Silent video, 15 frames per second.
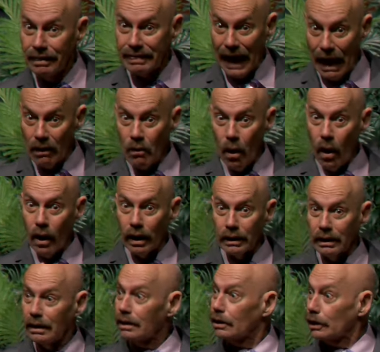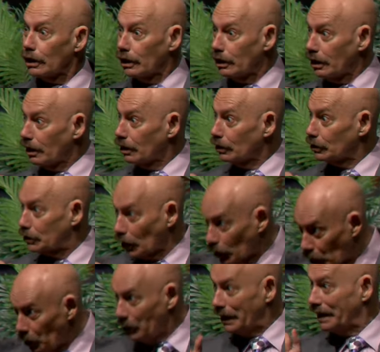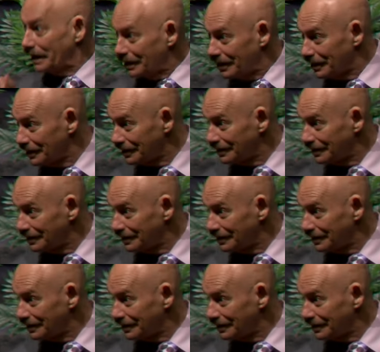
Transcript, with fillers: Thou art deluded